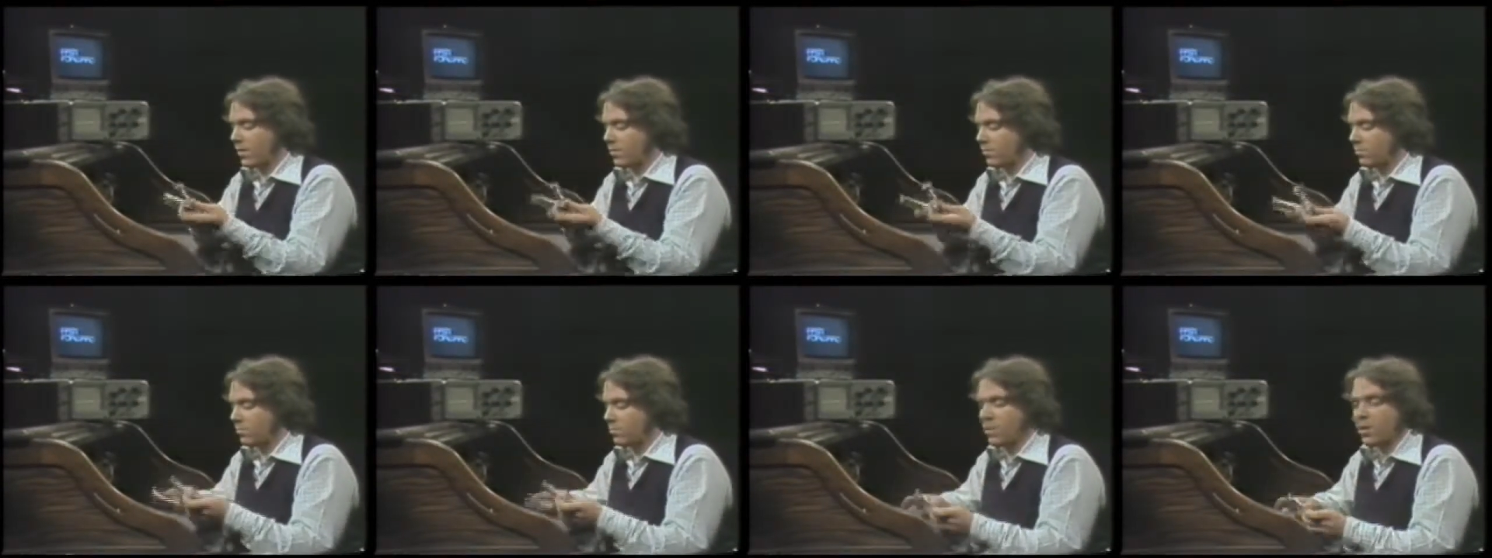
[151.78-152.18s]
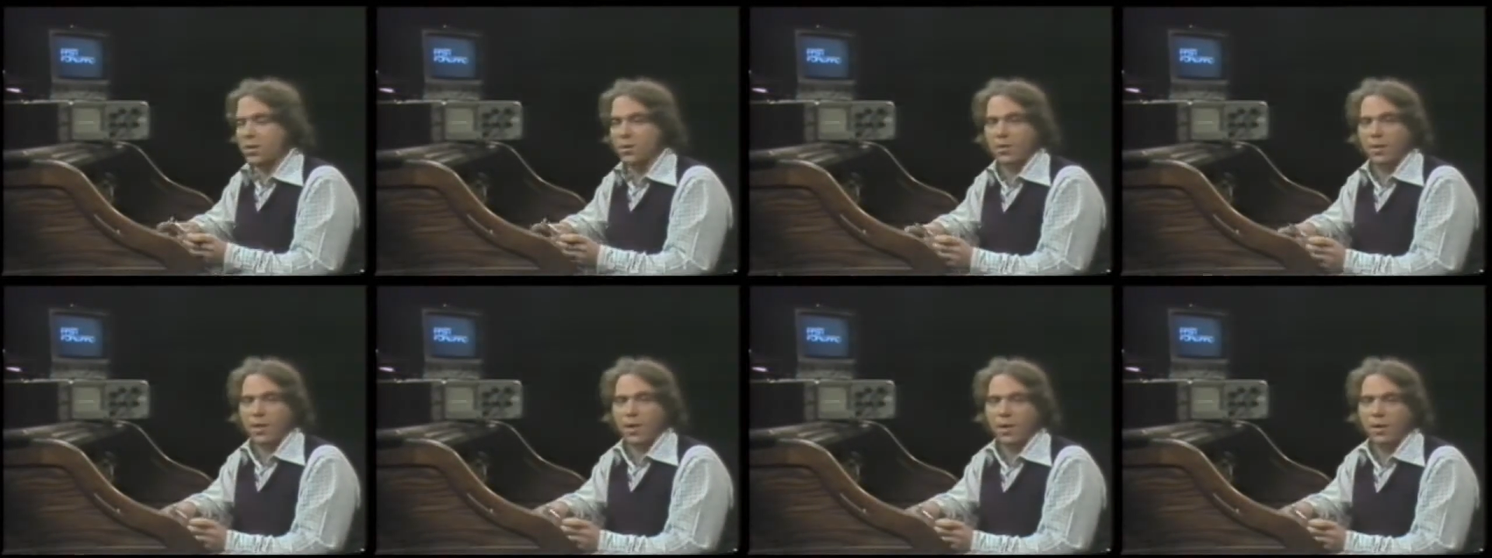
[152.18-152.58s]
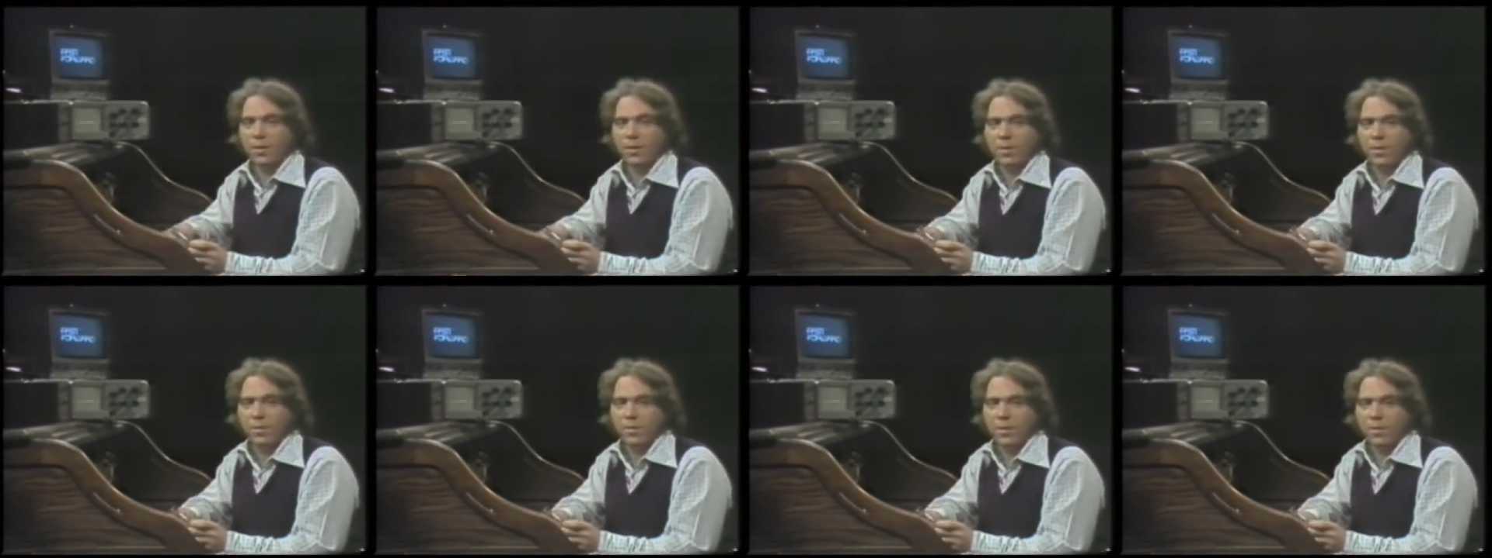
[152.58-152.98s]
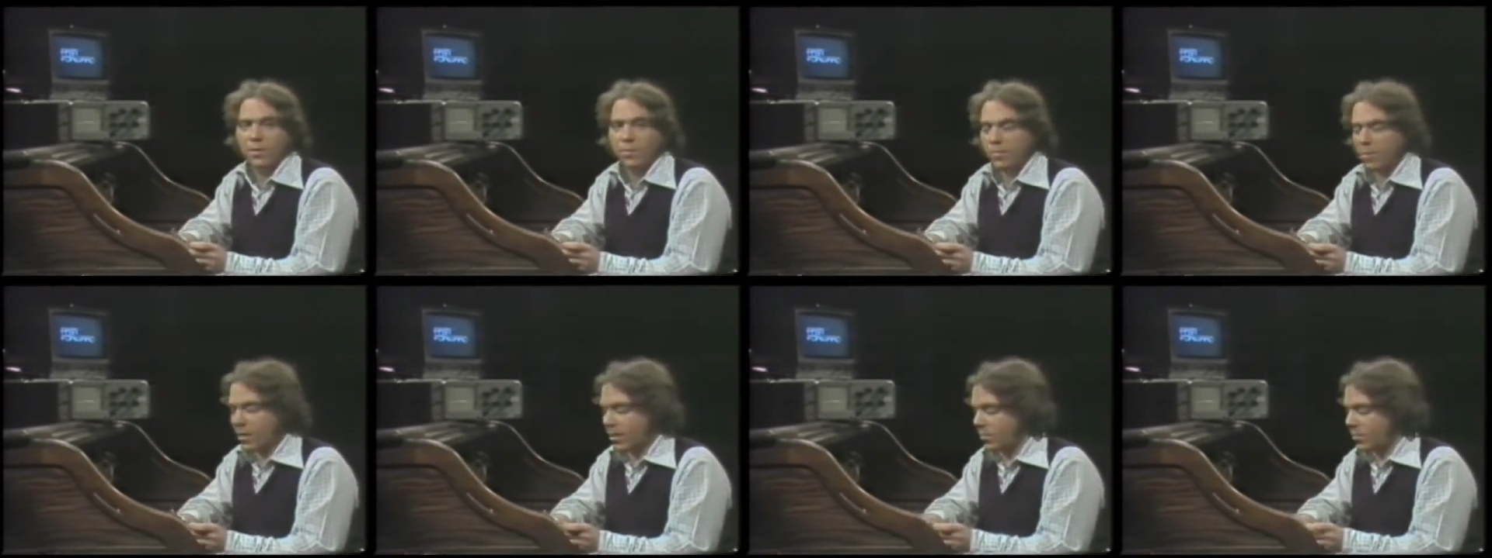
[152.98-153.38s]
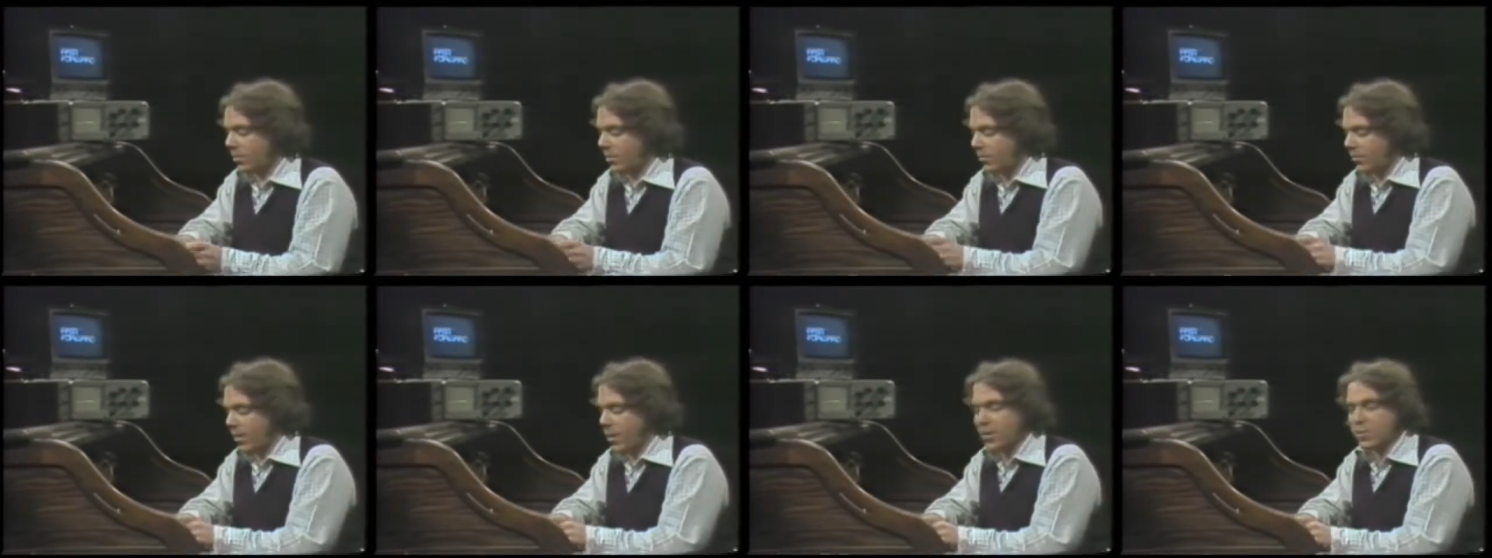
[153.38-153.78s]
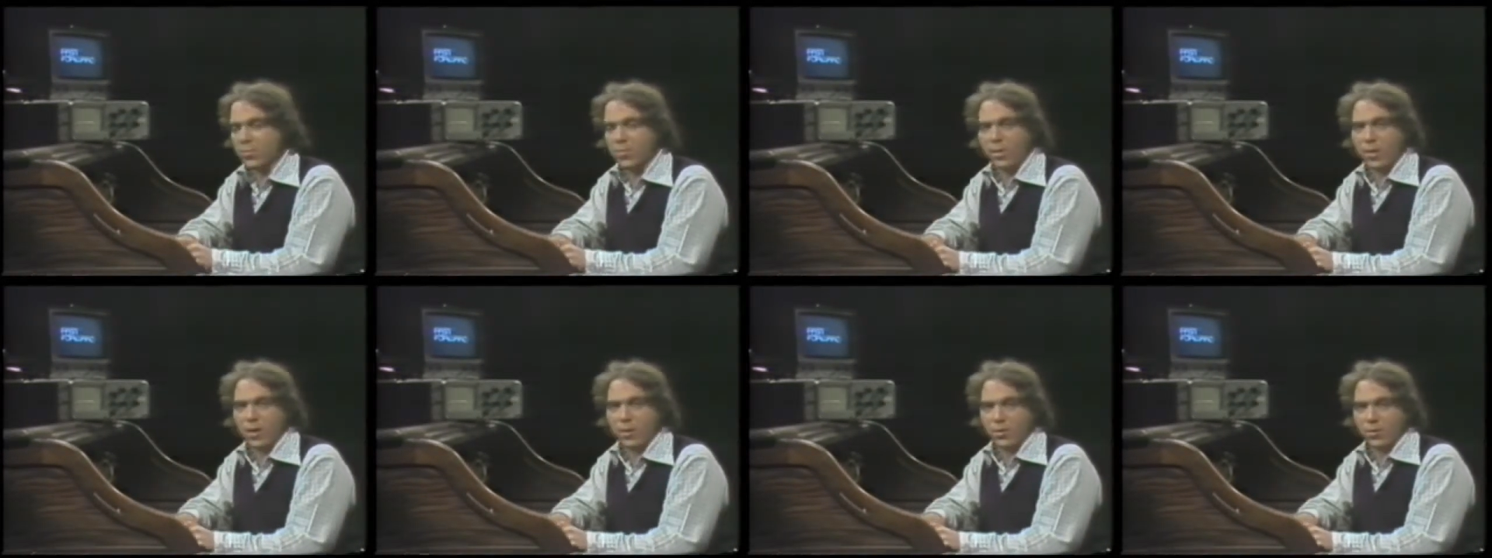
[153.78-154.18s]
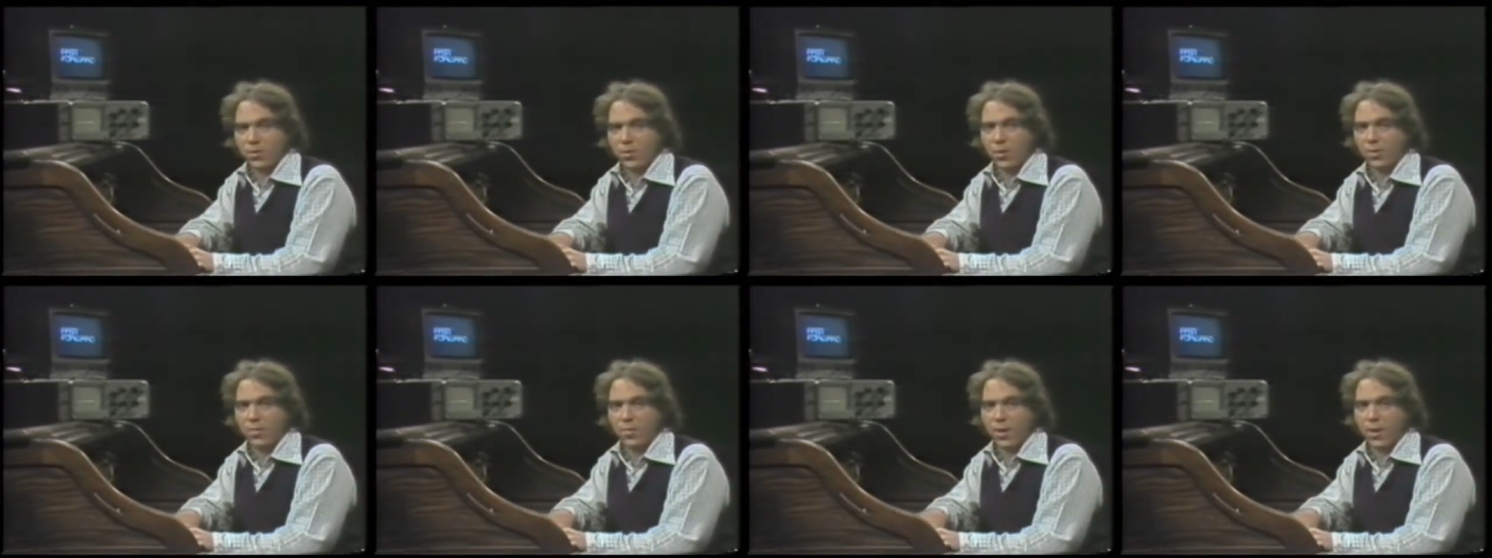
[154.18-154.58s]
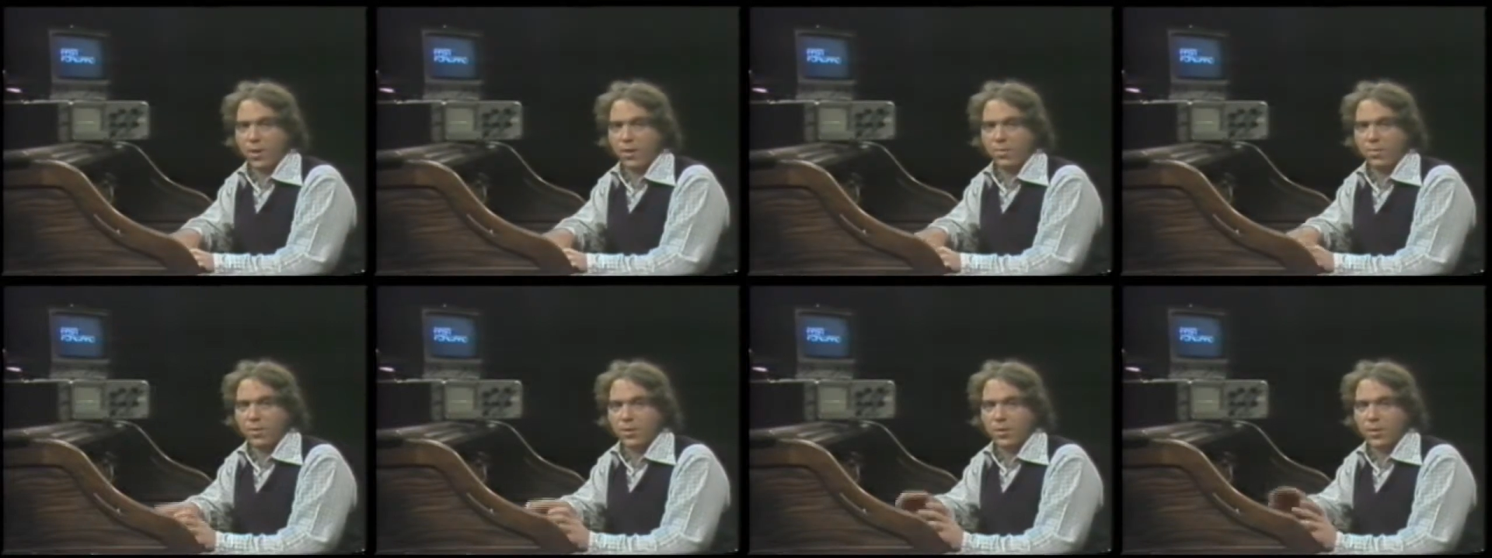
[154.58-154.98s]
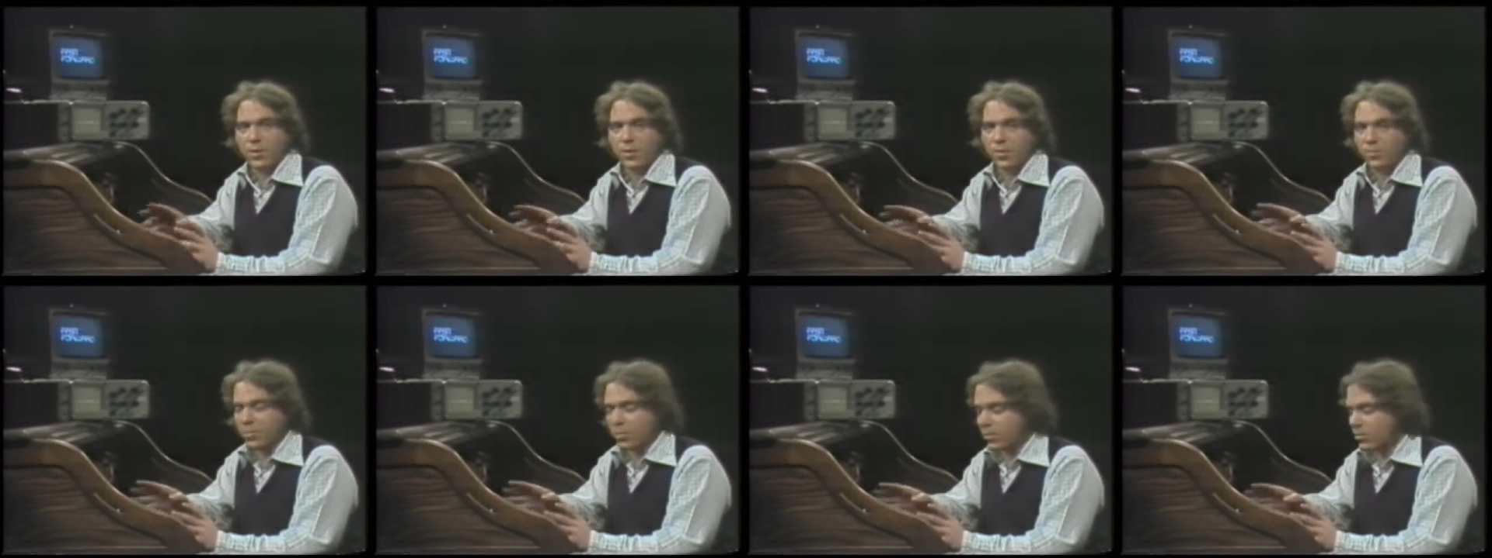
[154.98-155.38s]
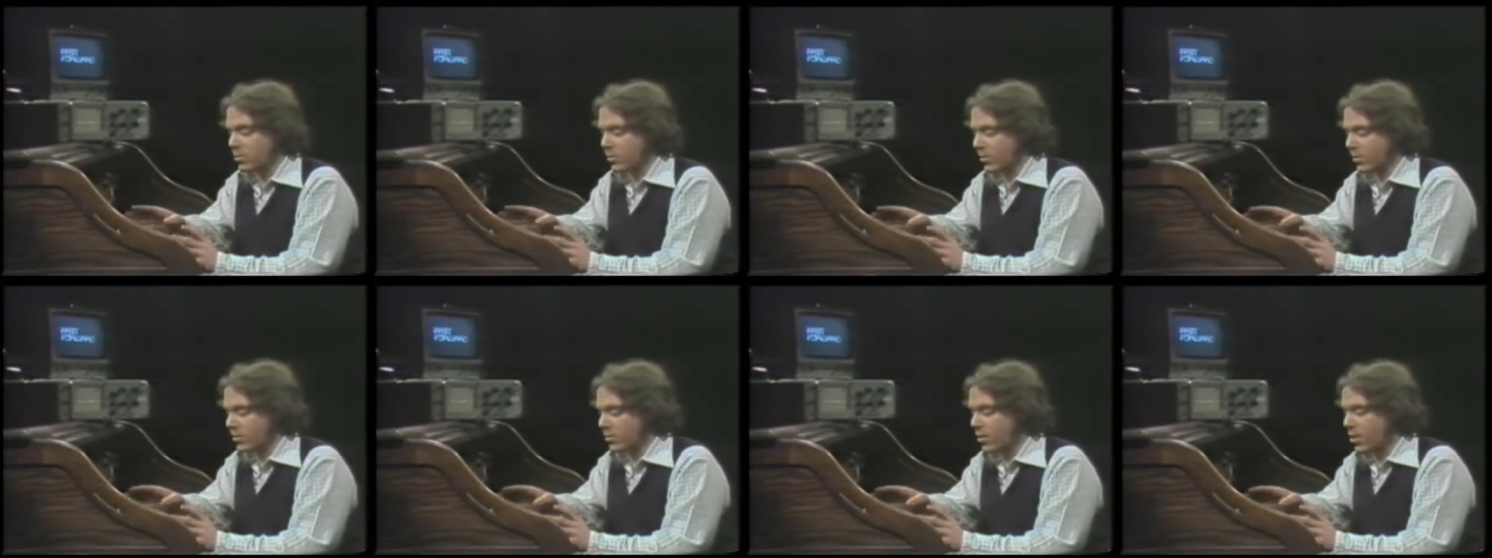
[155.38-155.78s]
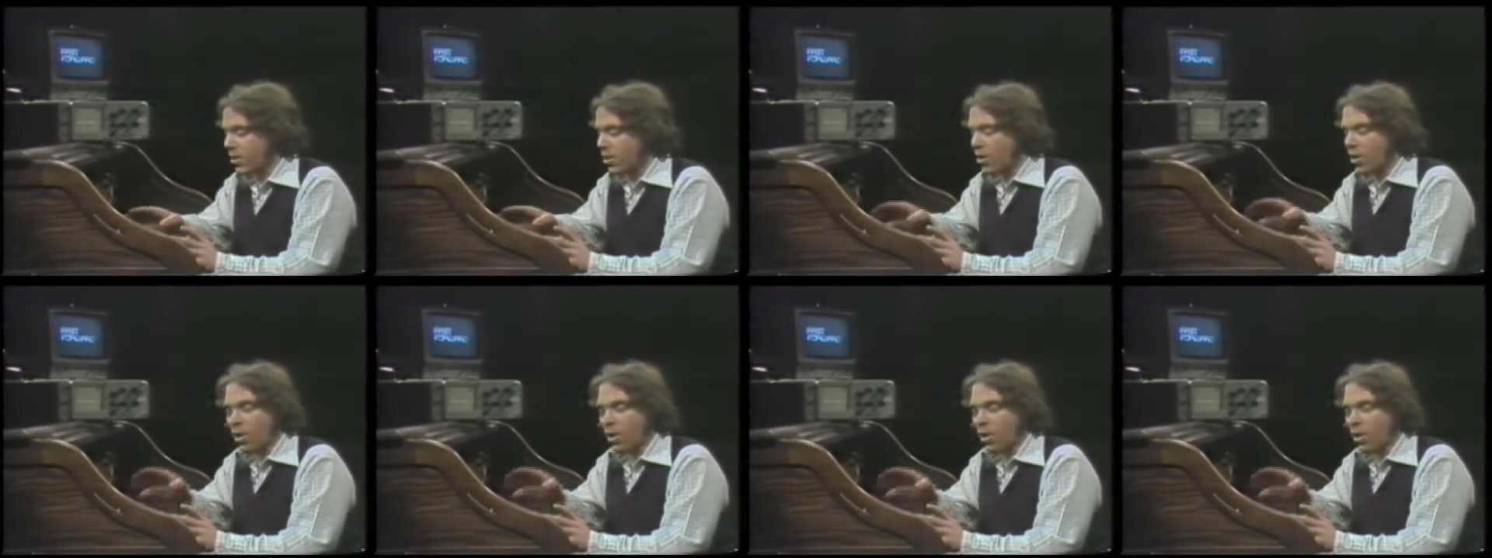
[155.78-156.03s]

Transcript: Easy, huh? Well, I pulled a fast one on you. So far, the system's useless.